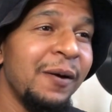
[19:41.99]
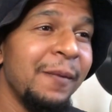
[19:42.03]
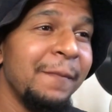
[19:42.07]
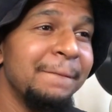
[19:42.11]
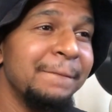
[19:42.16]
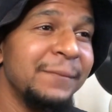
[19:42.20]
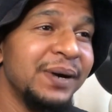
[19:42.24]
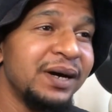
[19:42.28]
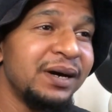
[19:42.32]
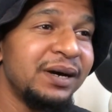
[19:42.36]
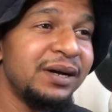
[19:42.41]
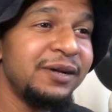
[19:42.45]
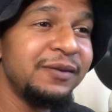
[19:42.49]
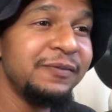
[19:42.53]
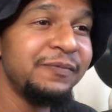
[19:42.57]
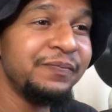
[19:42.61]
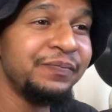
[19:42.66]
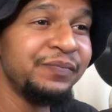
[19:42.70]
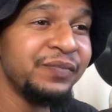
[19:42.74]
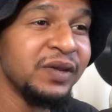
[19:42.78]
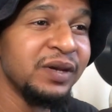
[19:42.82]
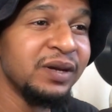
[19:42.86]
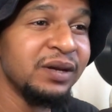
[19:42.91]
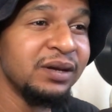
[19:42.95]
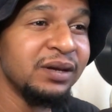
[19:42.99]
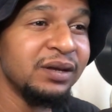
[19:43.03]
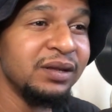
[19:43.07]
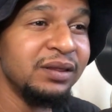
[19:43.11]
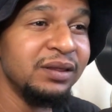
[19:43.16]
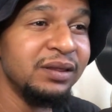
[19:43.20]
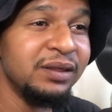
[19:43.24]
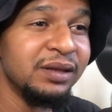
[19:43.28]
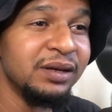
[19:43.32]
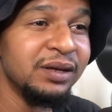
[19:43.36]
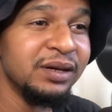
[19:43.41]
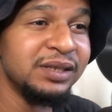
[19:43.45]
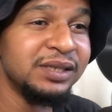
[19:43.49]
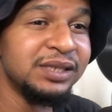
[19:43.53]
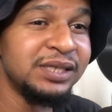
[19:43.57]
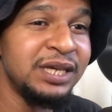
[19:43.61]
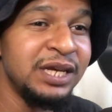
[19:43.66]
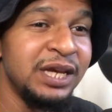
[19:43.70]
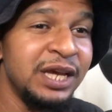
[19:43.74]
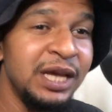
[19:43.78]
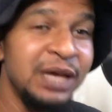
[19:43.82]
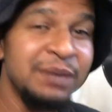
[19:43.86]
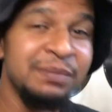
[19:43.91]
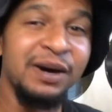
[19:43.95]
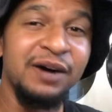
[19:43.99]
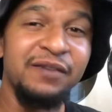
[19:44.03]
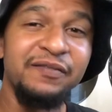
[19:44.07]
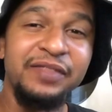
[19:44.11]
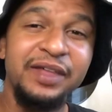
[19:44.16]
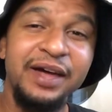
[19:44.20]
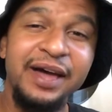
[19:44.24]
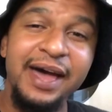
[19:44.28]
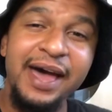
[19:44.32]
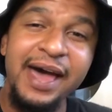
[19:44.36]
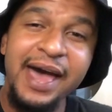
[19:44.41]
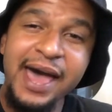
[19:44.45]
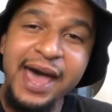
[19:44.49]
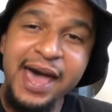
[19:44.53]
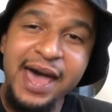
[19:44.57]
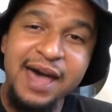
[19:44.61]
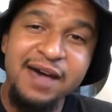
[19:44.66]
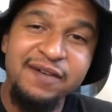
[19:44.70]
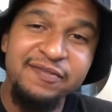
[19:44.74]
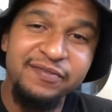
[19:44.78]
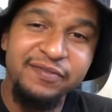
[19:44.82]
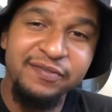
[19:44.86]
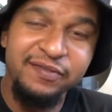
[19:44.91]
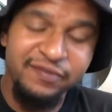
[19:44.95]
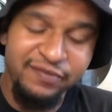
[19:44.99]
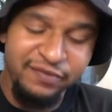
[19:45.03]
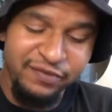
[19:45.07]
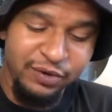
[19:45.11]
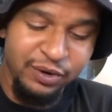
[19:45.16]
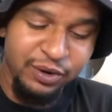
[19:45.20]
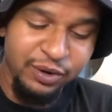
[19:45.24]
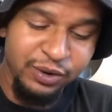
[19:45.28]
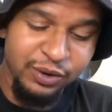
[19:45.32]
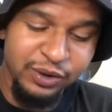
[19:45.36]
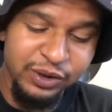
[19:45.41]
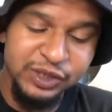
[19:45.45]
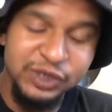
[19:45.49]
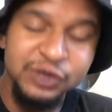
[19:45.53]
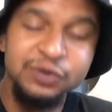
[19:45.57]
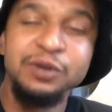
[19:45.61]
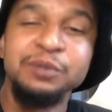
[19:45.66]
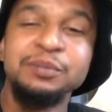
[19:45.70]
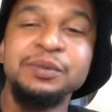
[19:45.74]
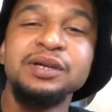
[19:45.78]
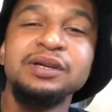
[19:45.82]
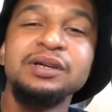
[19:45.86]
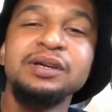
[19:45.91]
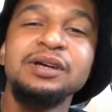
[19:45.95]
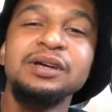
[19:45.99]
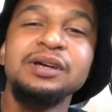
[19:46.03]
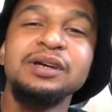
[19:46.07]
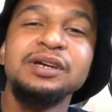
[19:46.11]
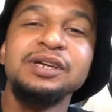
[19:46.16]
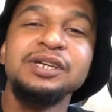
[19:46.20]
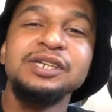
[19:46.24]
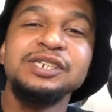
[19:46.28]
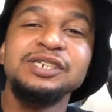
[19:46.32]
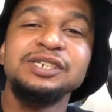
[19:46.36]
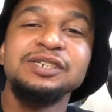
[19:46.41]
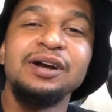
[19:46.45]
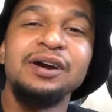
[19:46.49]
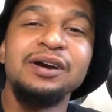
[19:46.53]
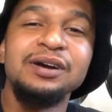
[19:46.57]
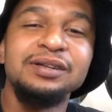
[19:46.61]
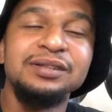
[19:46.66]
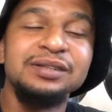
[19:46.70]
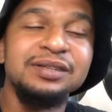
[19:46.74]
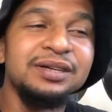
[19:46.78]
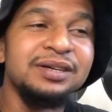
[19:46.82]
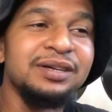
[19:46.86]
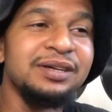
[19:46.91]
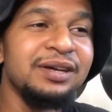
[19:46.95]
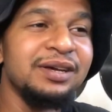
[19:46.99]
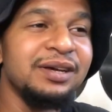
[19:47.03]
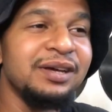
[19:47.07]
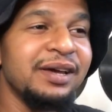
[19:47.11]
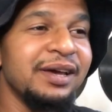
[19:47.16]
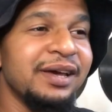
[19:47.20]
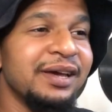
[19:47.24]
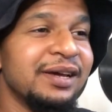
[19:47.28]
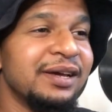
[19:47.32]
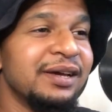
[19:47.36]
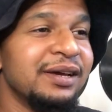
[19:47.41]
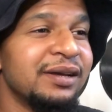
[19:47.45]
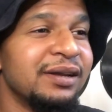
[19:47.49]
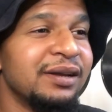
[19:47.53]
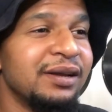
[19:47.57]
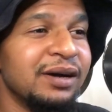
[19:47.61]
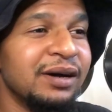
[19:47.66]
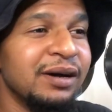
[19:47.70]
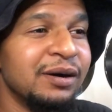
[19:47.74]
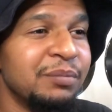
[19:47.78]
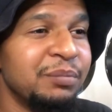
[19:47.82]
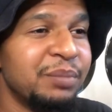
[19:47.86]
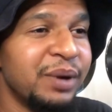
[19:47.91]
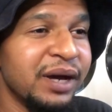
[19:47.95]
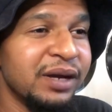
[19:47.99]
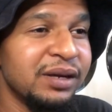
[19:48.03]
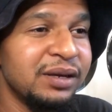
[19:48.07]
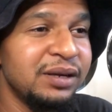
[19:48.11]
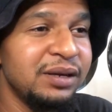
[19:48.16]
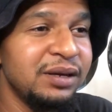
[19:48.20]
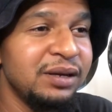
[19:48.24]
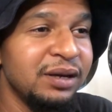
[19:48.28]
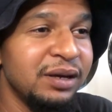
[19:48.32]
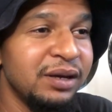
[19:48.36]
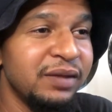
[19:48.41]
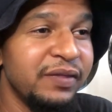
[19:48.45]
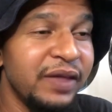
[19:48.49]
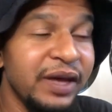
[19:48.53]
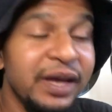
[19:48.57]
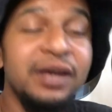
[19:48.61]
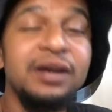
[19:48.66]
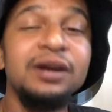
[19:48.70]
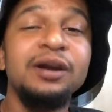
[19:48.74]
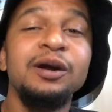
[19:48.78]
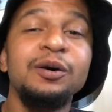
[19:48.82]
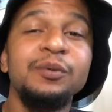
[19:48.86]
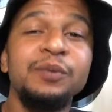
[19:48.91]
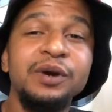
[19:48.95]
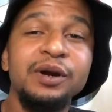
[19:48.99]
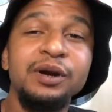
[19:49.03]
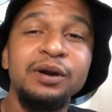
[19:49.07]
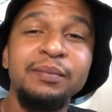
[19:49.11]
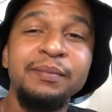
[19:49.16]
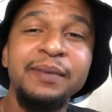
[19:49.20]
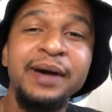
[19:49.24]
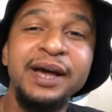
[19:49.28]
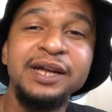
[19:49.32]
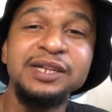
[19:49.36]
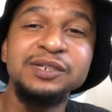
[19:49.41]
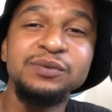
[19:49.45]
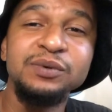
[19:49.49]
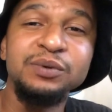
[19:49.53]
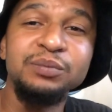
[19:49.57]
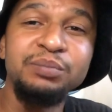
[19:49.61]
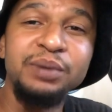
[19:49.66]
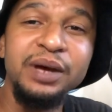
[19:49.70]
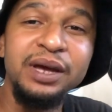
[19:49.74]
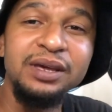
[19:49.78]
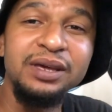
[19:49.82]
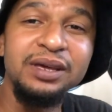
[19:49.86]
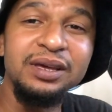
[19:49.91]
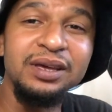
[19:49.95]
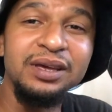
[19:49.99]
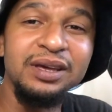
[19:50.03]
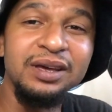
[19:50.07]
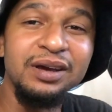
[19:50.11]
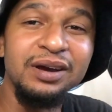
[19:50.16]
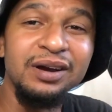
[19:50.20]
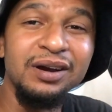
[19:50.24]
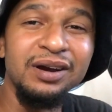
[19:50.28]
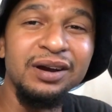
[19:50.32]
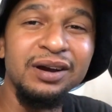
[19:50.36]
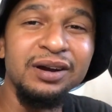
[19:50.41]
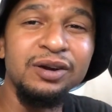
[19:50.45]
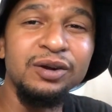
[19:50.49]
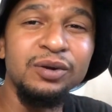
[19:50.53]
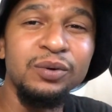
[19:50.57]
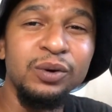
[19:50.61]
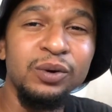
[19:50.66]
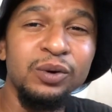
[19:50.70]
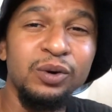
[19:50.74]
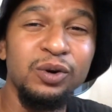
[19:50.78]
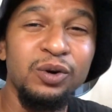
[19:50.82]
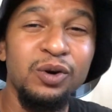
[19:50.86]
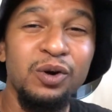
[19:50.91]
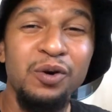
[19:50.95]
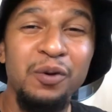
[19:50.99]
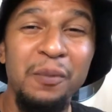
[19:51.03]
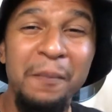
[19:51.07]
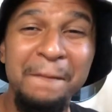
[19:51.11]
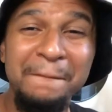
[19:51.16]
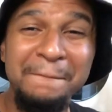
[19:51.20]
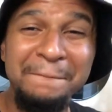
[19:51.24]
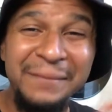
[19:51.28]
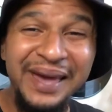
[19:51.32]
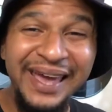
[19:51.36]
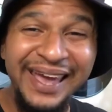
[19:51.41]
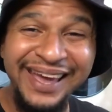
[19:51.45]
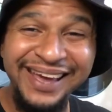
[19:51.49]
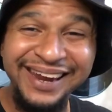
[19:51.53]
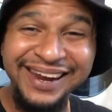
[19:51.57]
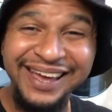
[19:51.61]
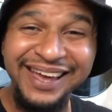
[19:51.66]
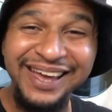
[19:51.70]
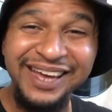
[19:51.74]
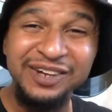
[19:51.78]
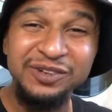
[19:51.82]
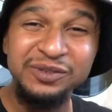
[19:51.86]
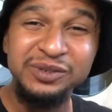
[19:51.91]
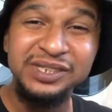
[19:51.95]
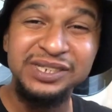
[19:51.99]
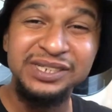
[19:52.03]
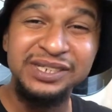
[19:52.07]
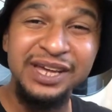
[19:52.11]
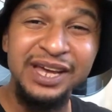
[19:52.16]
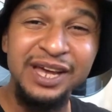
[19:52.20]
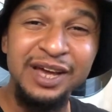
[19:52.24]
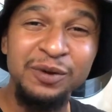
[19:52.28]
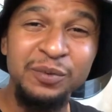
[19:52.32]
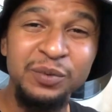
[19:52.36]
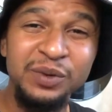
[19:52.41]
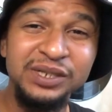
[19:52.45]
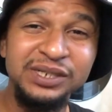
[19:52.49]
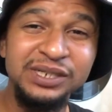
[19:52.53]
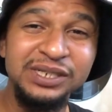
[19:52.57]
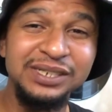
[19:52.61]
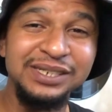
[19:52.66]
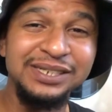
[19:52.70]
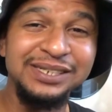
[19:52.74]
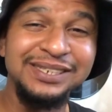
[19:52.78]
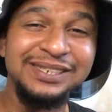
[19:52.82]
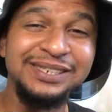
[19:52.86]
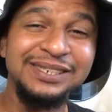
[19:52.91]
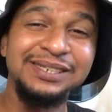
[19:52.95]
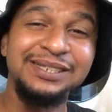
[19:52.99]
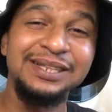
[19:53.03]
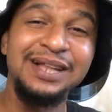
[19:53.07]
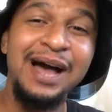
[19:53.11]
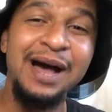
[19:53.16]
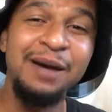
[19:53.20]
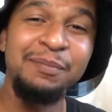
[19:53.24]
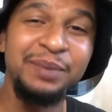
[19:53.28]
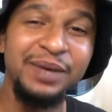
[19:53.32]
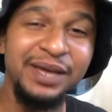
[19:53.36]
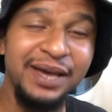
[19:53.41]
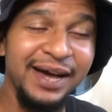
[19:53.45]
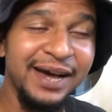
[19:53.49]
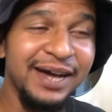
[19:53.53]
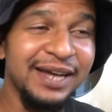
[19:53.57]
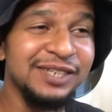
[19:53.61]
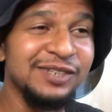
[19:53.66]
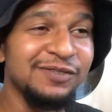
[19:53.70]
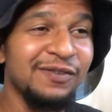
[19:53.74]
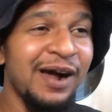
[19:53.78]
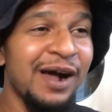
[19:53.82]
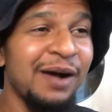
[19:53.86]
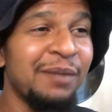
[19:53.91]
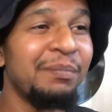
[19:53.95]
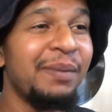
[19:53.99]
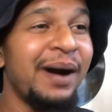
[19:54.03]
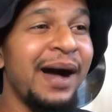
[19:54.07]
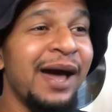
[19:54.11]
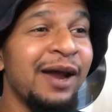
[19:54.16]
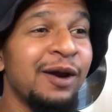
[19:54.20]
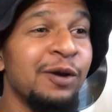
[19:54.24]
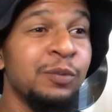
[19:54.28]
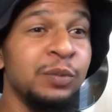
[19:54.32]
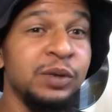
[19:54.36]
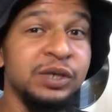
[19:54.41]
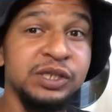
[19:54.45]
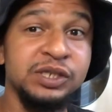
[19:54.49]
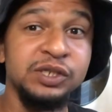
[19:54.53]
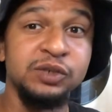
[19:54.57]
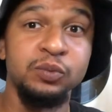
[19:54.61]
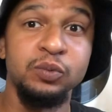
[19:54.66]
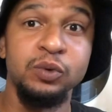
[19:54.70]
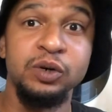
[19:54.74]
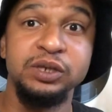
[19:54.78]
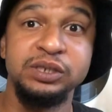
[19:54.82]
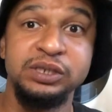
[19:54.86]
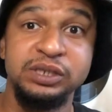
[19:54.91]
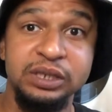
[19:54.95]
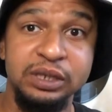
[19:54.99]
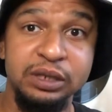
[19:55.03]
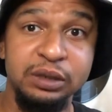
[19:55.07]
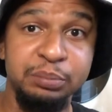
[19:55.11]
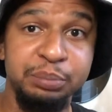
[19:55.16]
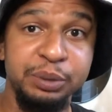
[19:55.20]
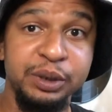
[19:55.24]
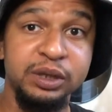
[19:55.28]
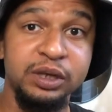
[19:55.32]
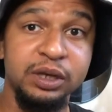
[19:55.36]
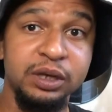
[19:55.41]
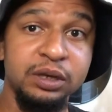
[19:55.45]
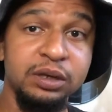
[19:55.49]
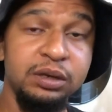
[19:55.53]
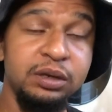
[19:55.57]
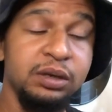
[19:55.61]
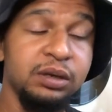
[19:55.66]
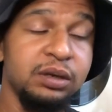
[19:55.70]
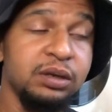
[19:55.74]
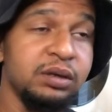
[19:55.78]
But the team of the half four horsewomen, Charlotte and Becky, they ended up winning the match when Becky hit her quote-unquote manhandle slam, which is a sloppy ass rock bottom, which is worse than a bookend.